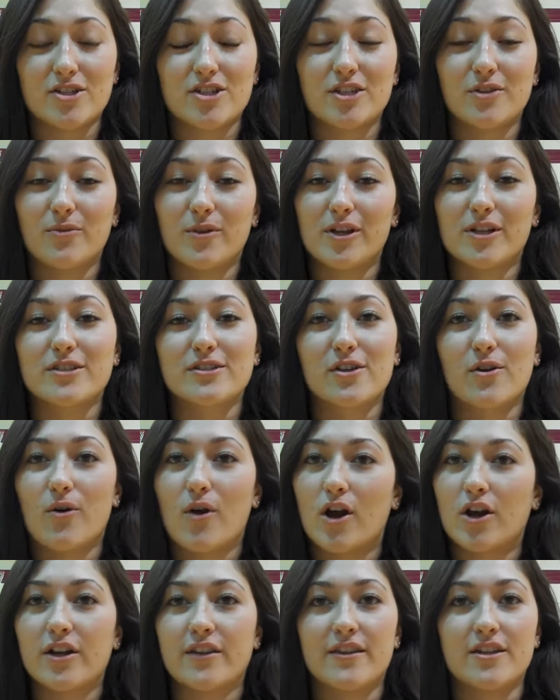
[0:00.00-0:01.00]
She works so
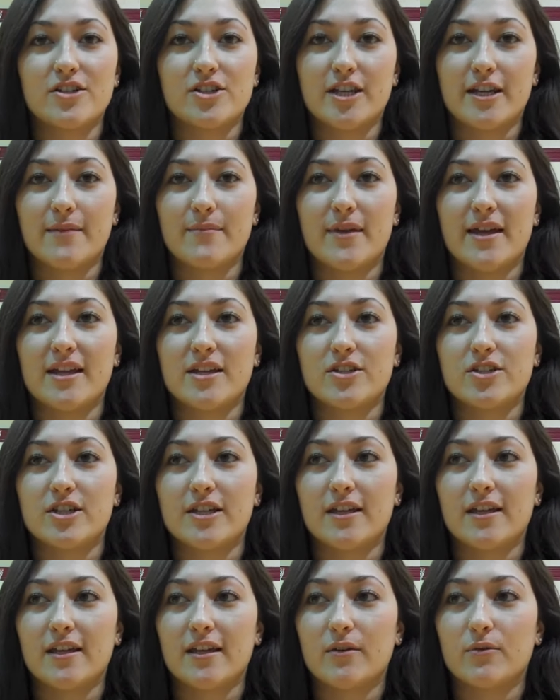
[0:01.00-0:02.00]
hard in the gym, and
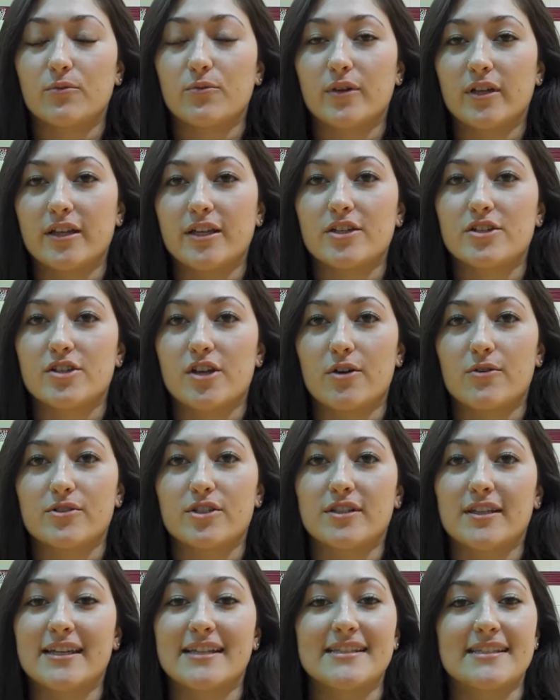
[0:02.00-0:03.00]
she really
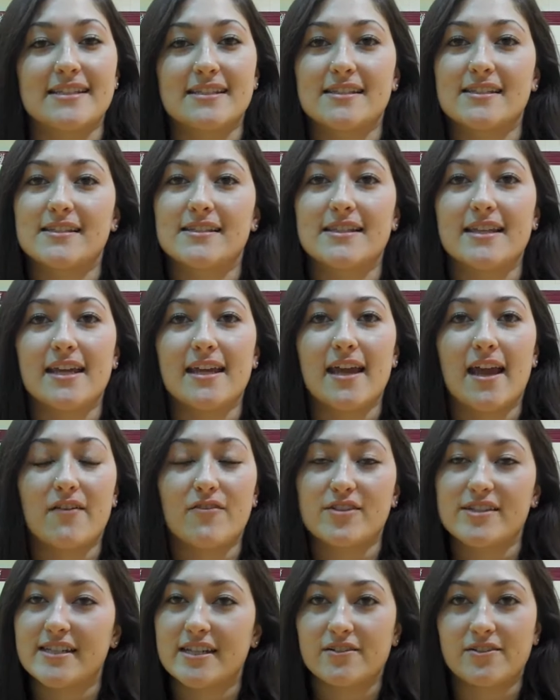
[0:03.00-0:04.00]
shows consistency
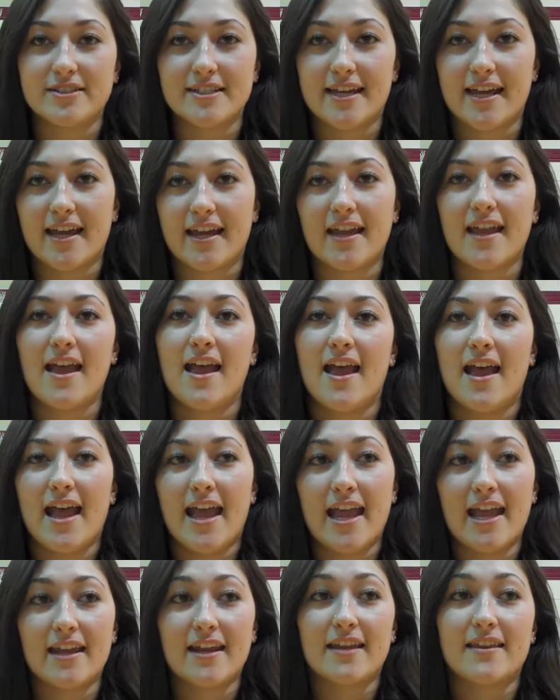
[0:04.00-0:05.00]
every single day,
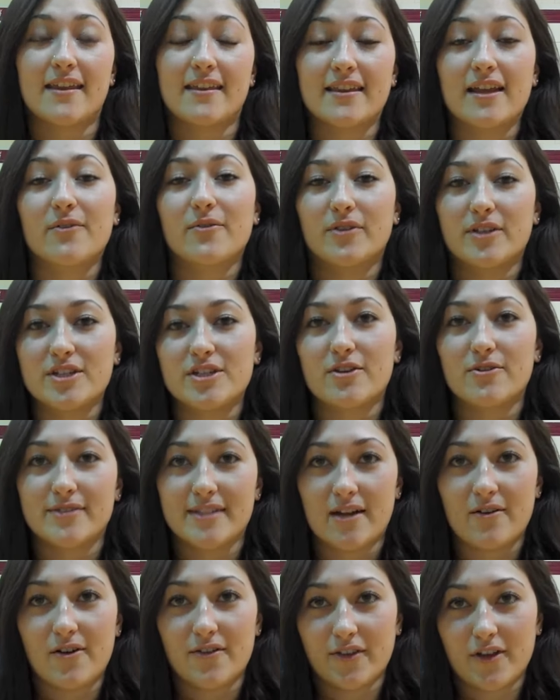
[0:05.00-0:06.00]
and I think that really shows
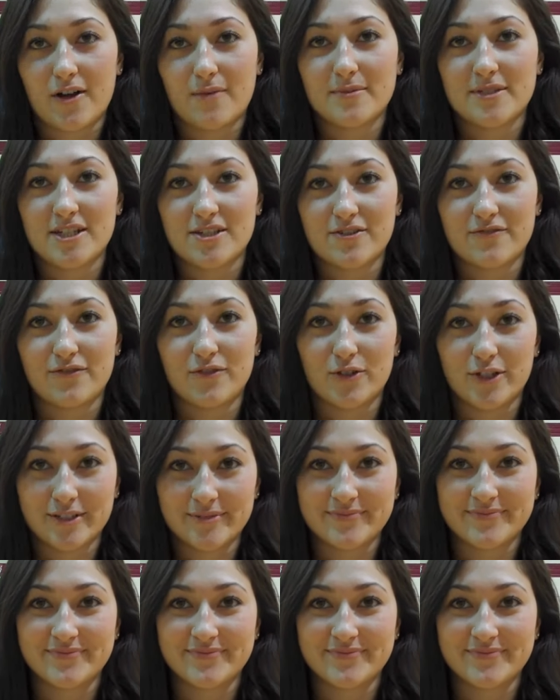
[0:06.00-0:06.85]
out on the competition floor.